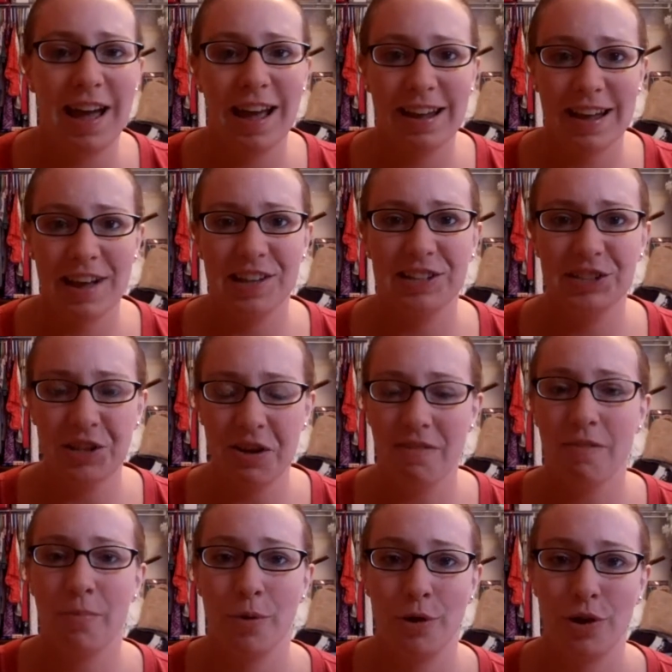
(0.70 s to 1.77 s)
Hi guys, so I
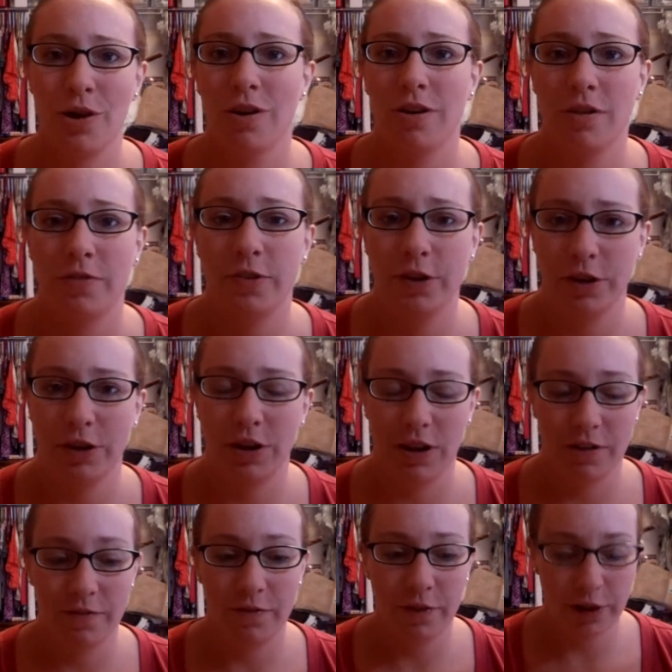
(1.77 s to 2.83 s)
have a book haul for
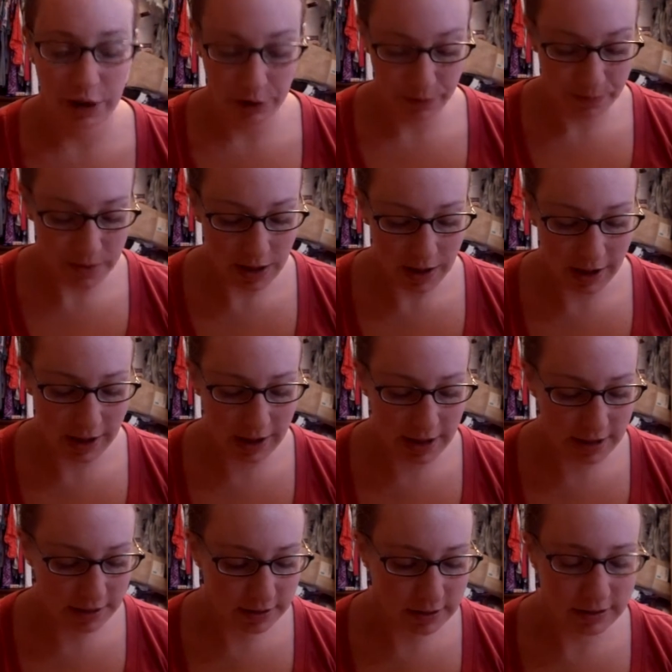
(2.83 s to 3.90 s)
you,
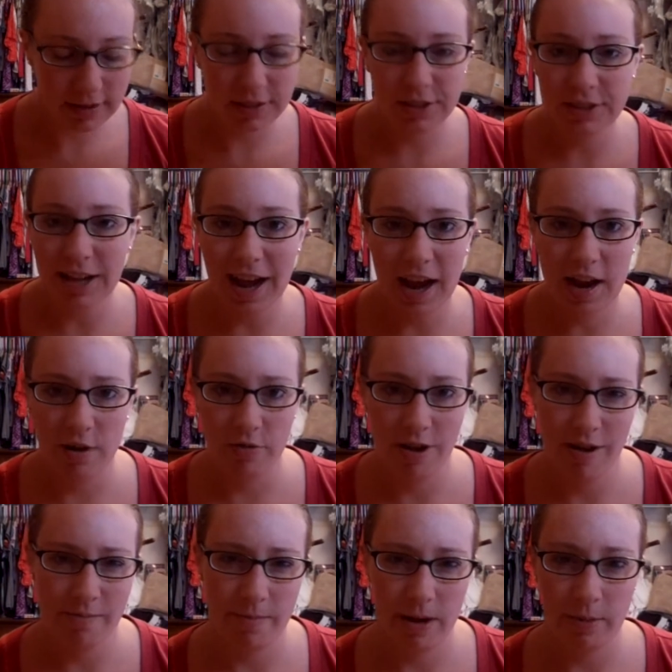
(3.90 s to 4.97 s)
and I
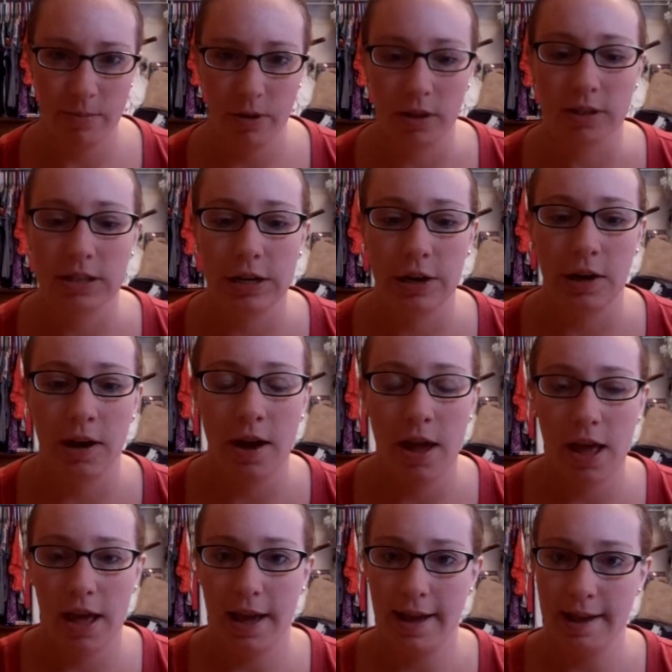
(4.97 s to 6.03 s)
don't have many books here,
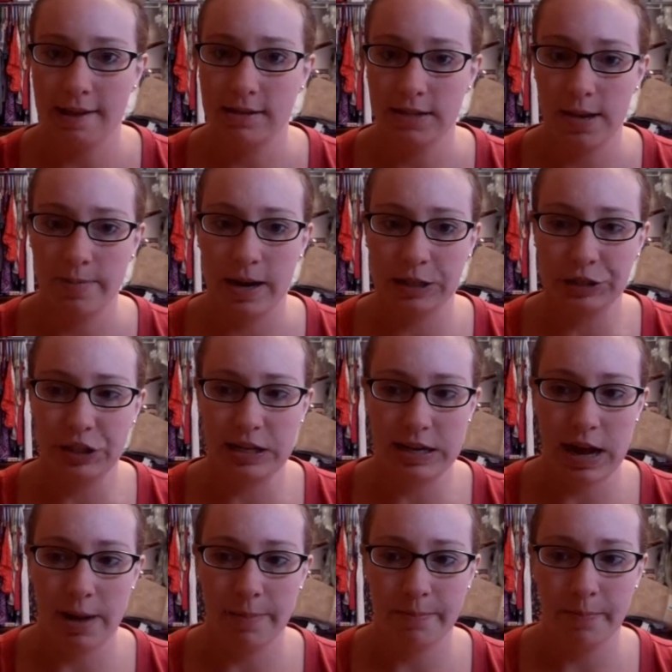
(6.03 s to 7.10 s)
and I'm actually
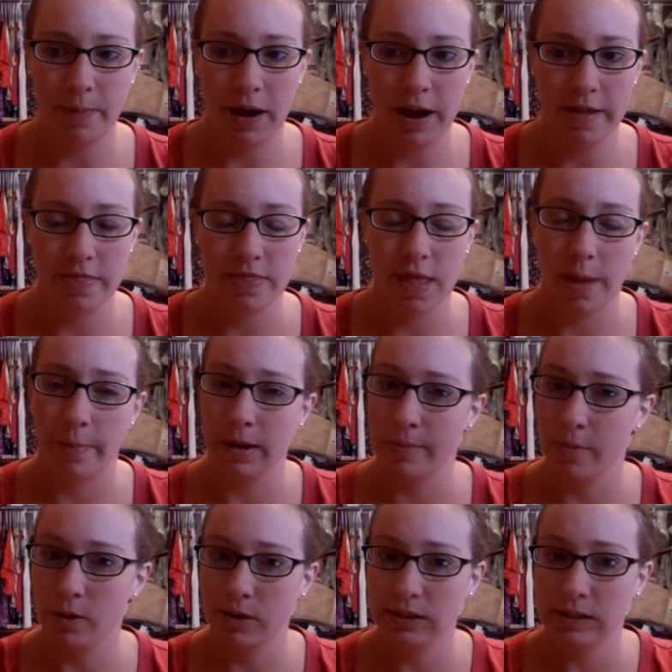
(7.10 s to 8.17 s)
not buying that many
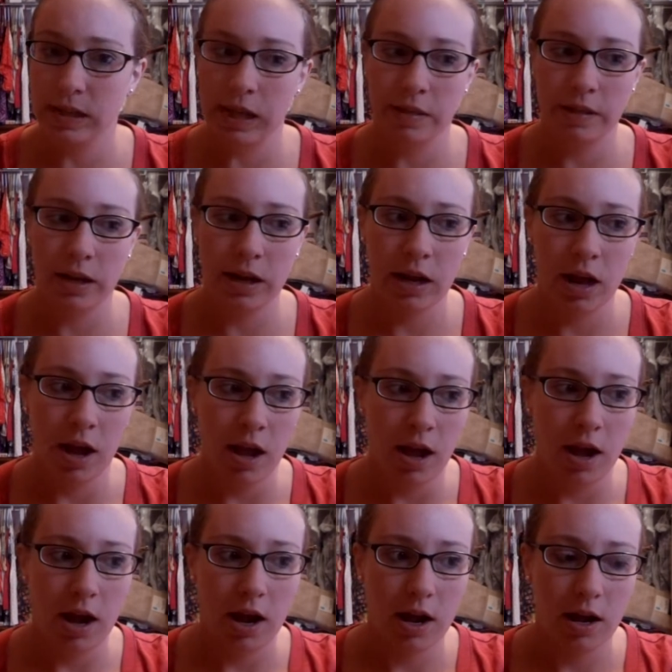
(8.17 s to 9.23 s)
books lately,
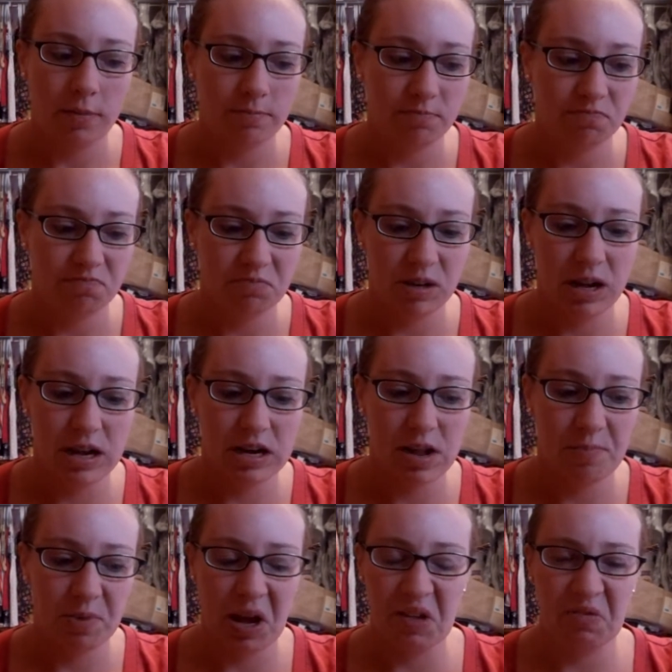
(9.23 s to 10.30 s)
and
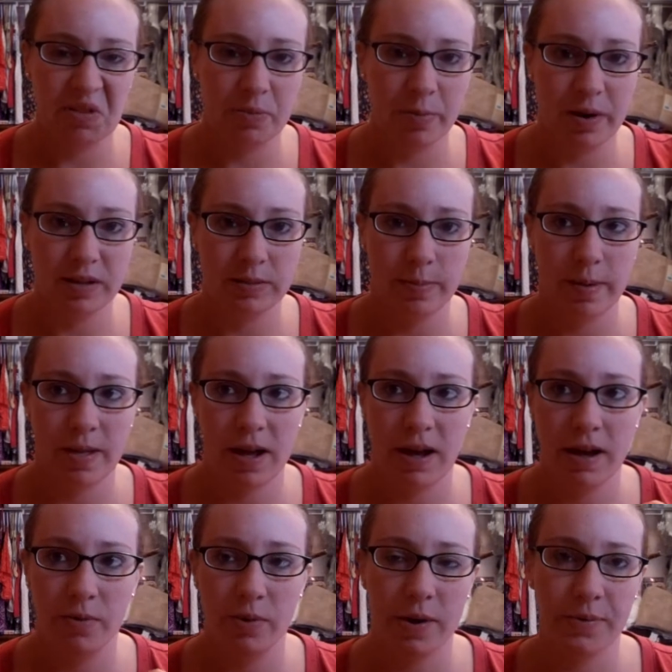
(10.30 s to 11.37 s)
I'm kind of surprised by that.